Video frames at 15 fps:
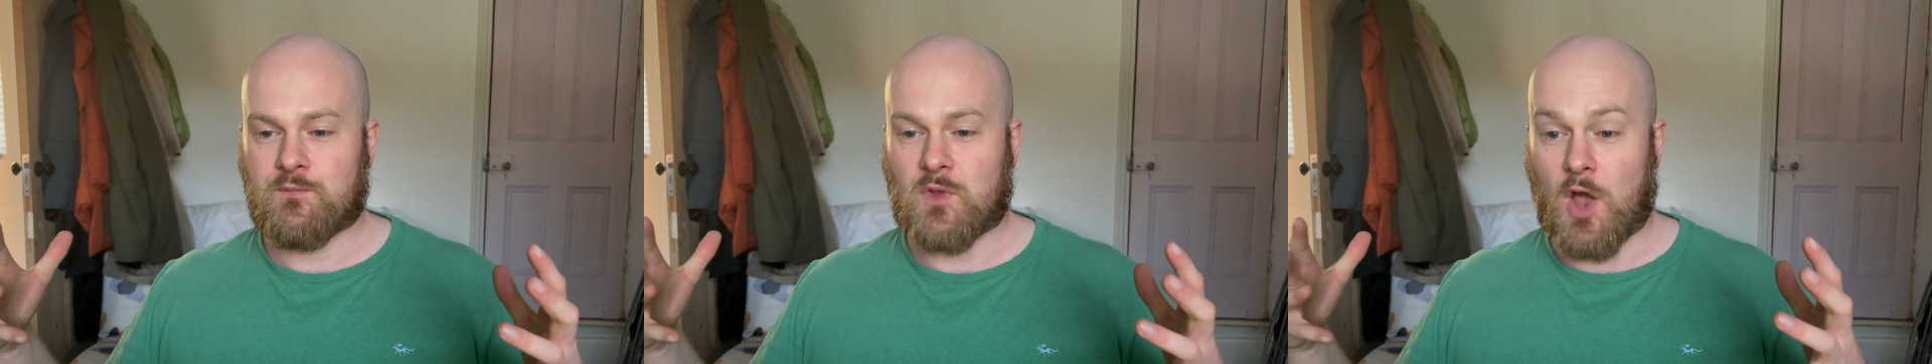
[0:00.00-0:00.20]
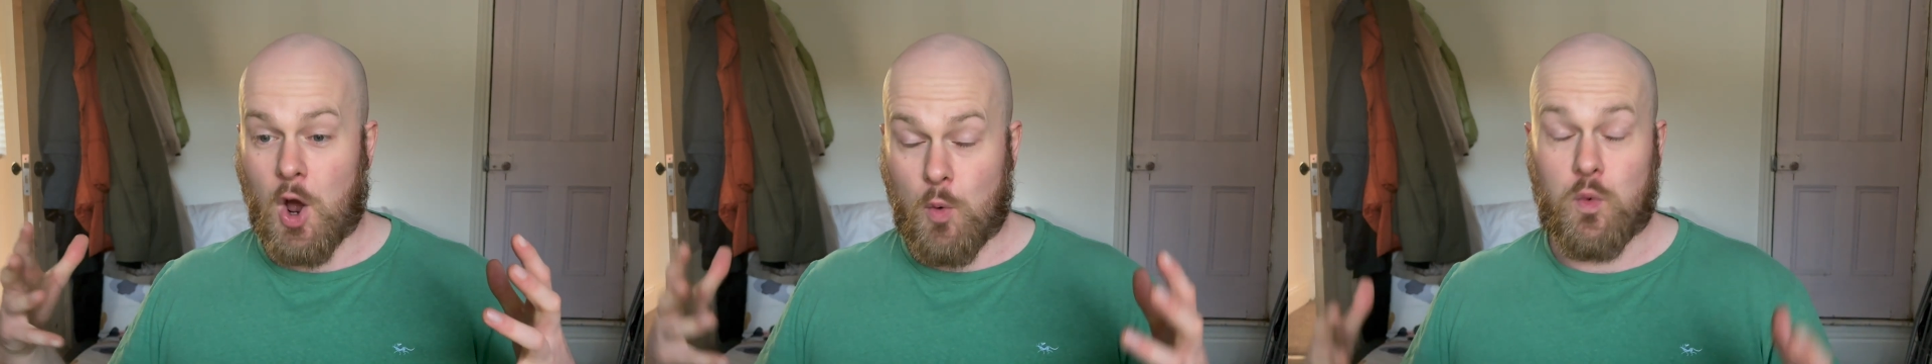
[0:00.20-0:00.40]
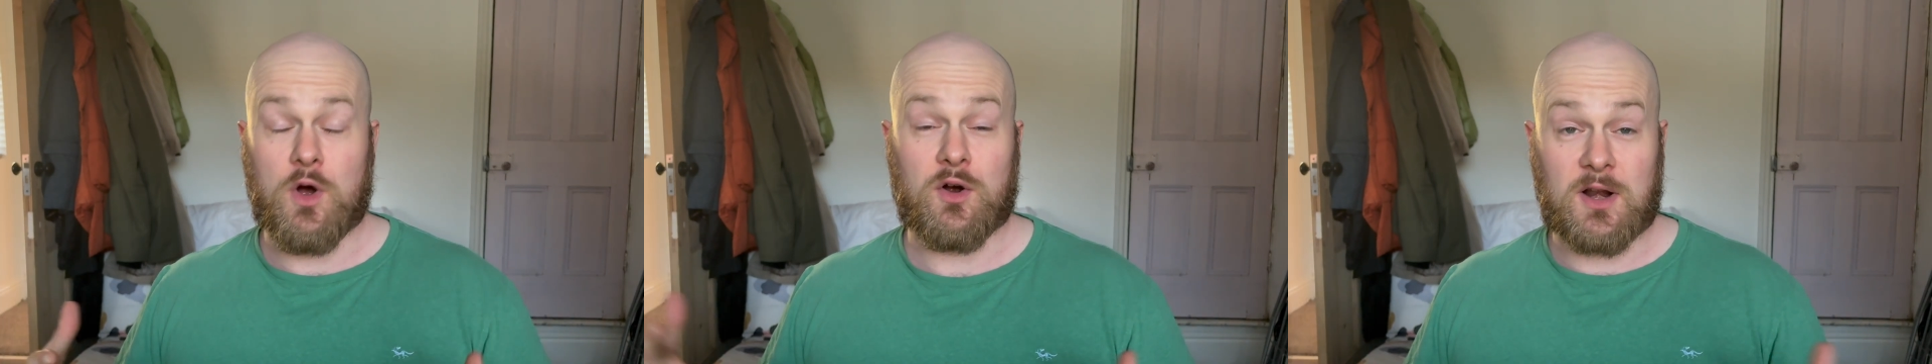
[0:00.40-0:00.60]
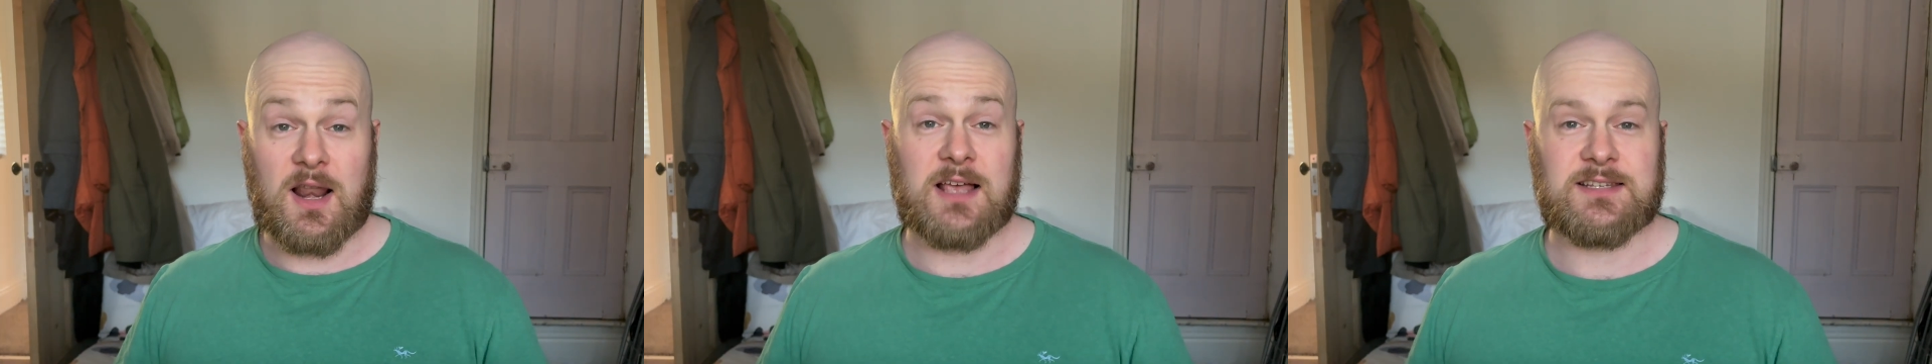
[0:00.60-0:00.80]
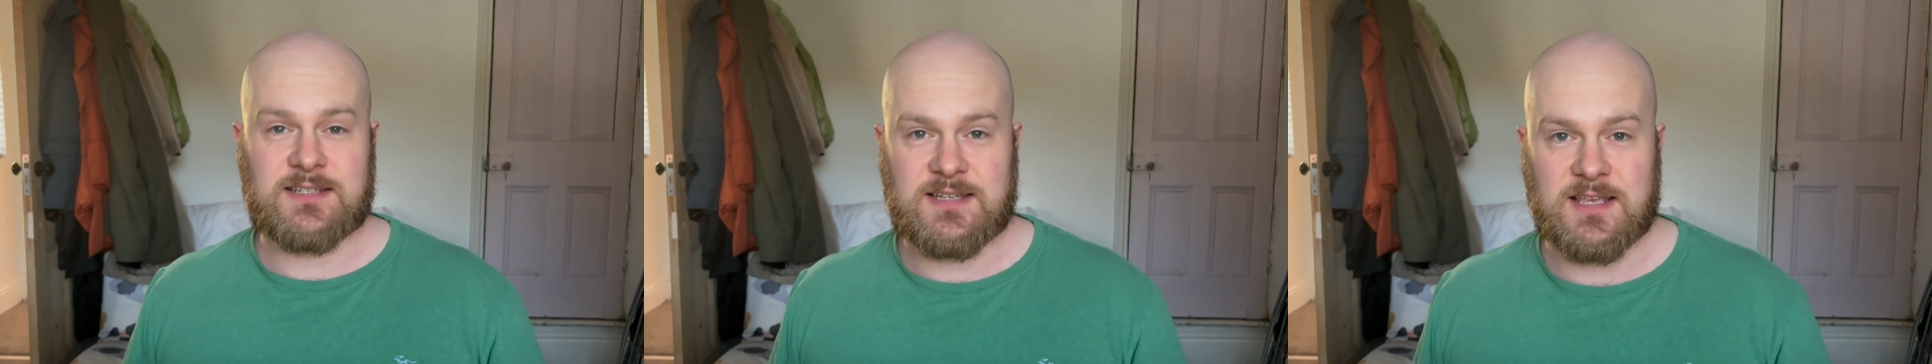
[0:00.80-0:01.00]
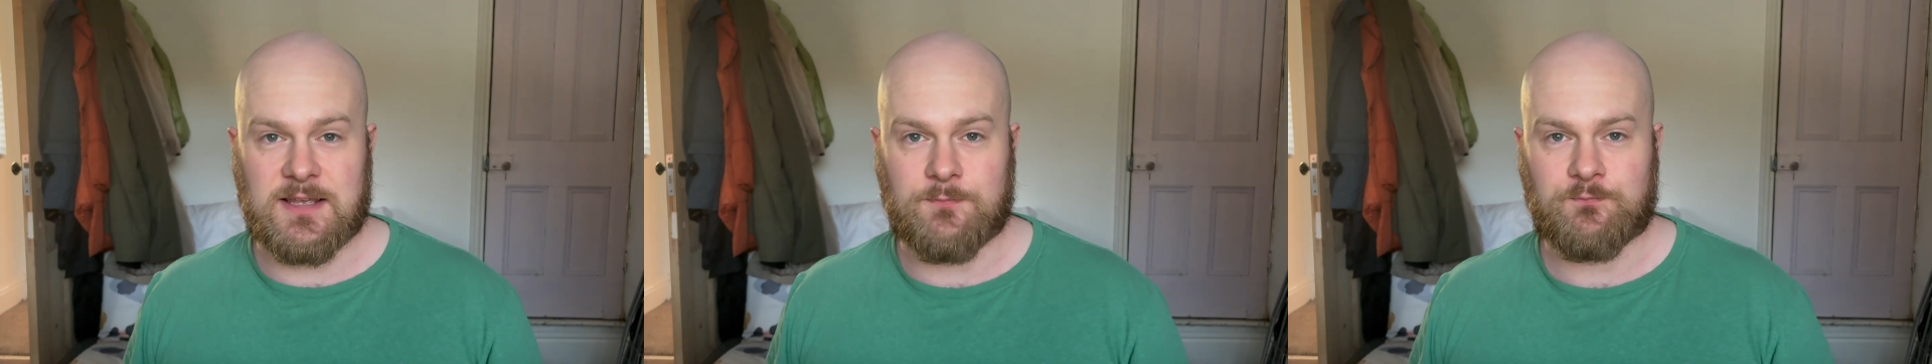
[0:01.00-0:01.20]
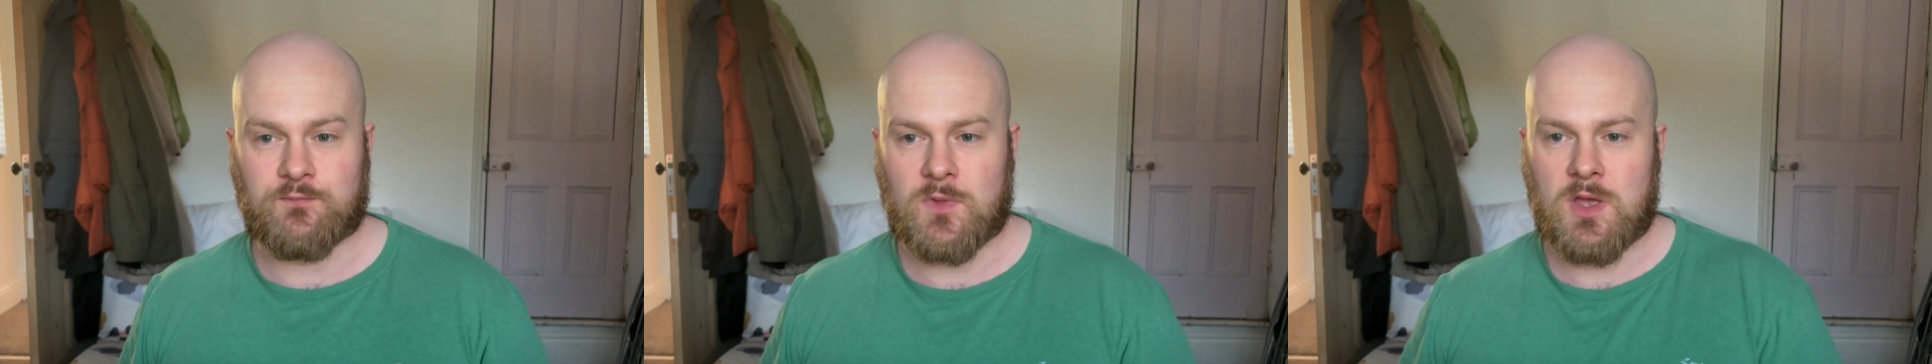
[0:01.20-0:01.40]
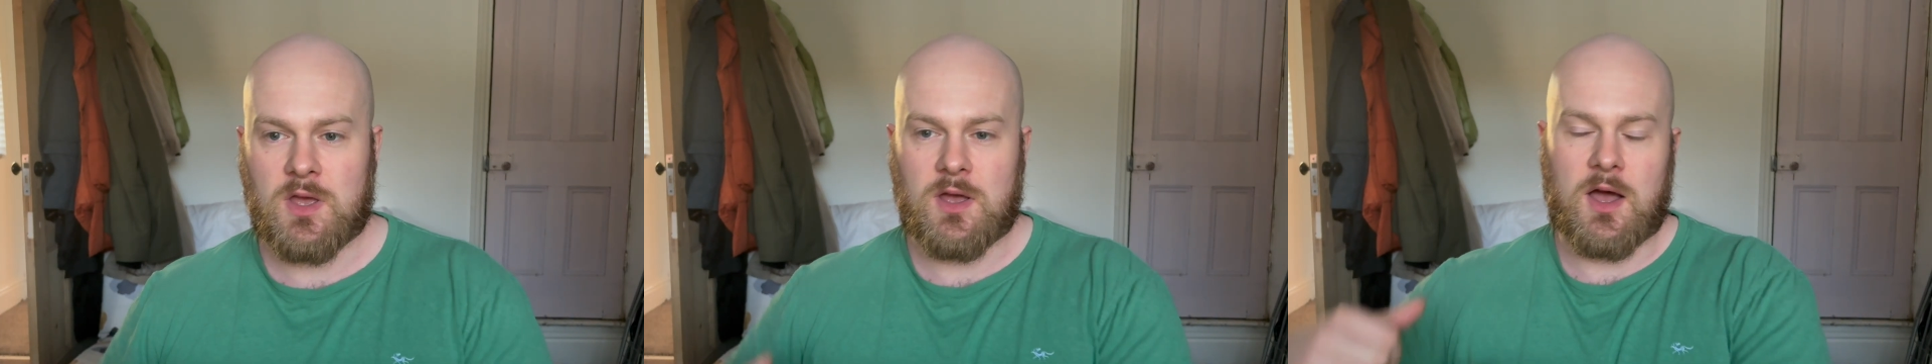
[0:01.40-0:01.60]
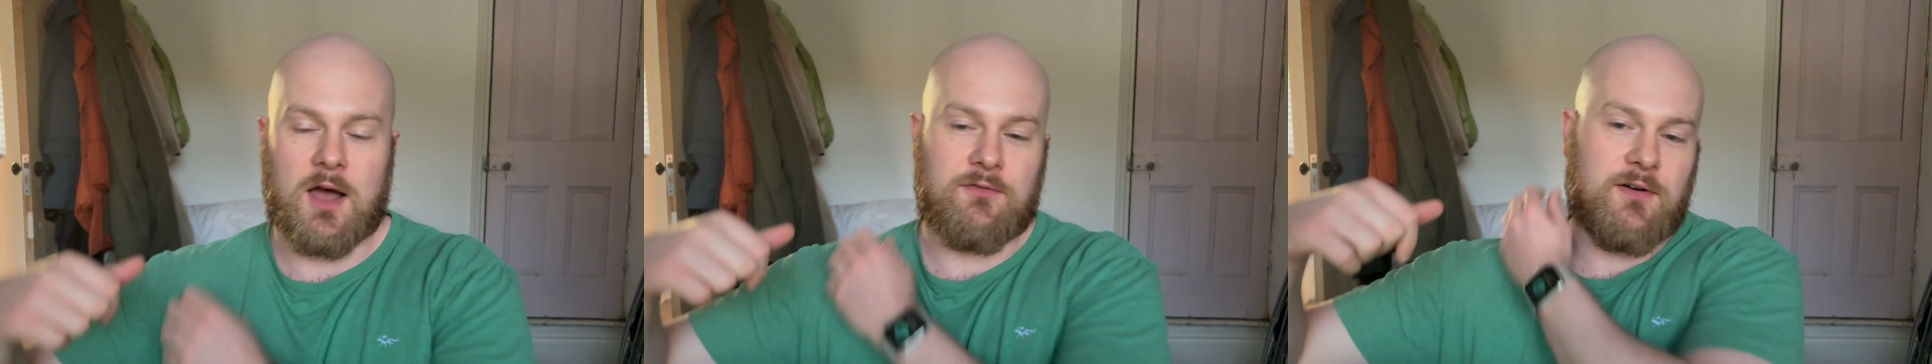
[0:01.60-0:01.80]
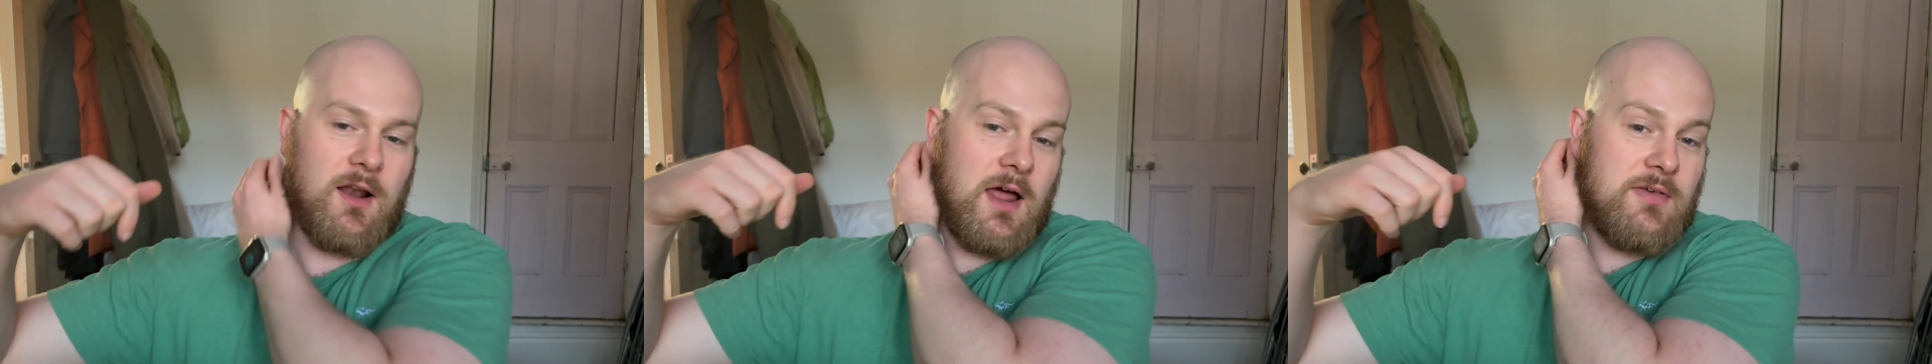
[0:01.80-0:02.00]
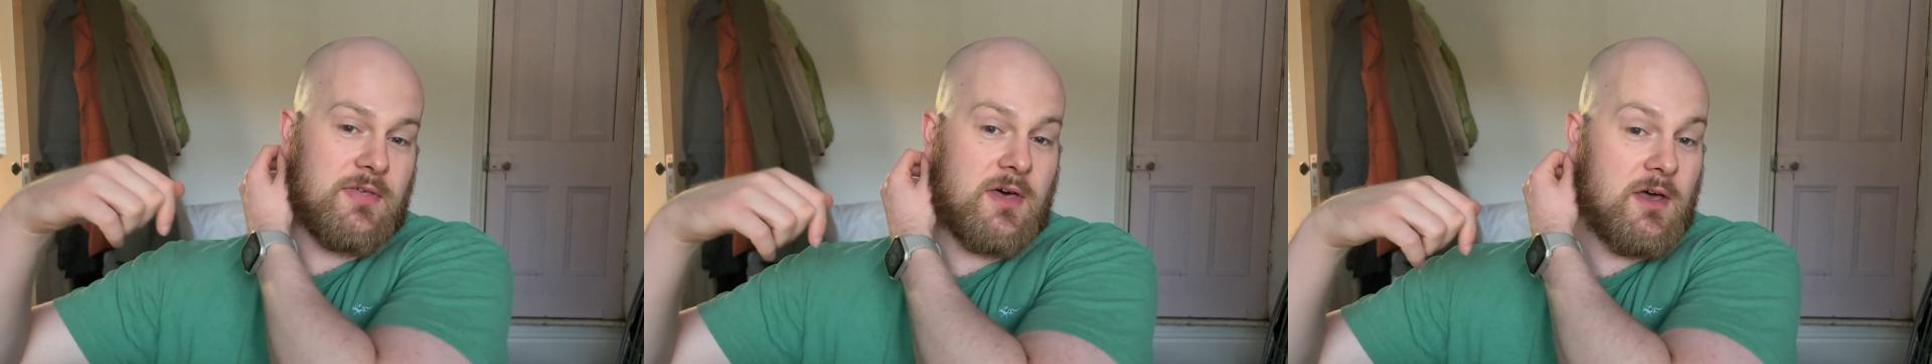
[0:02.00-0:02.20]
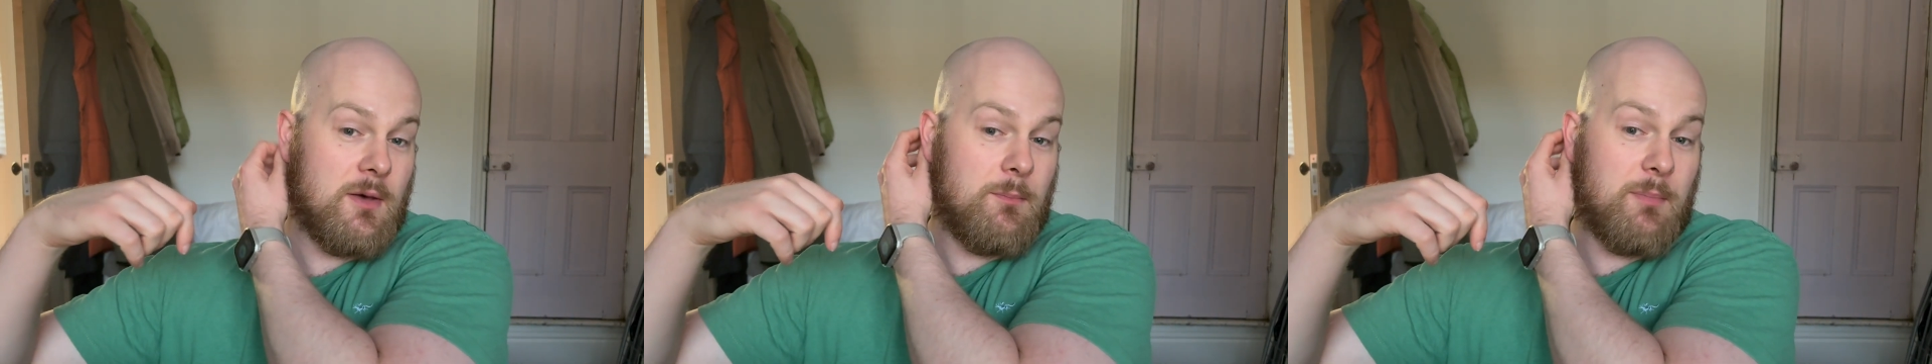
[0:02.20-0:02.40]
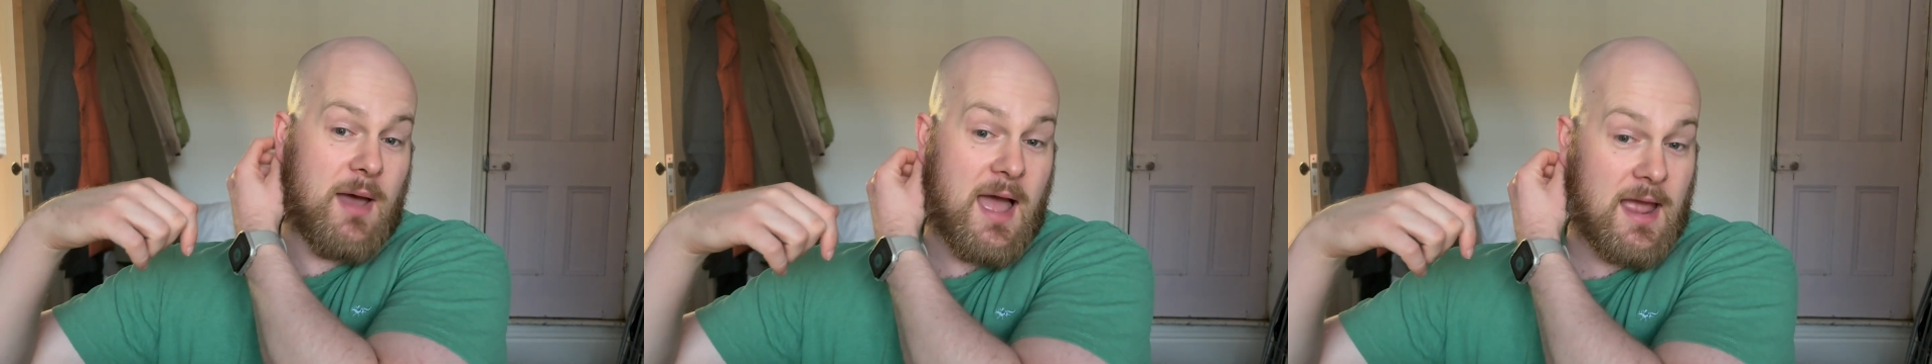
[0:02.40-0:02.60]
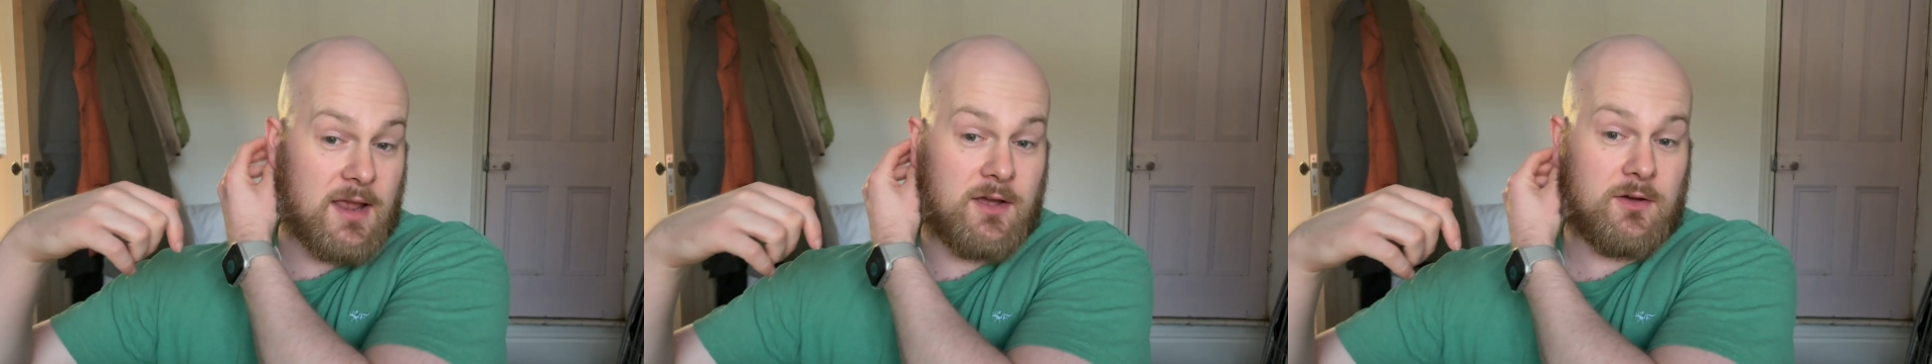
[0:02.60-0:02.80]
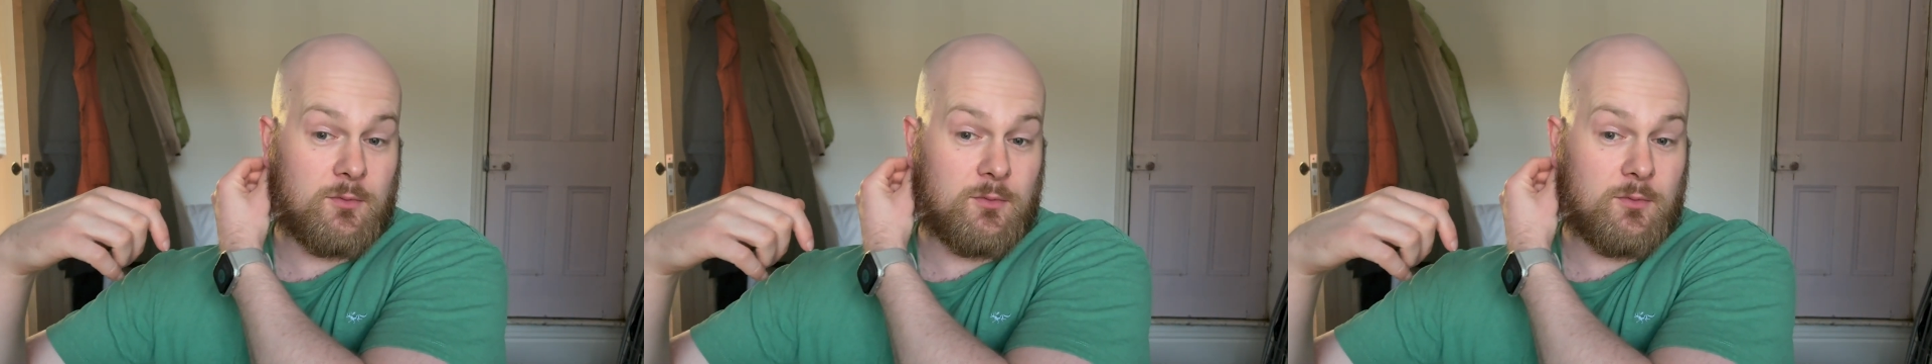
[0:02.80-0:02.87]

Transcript: a world-class team. I felt like their pack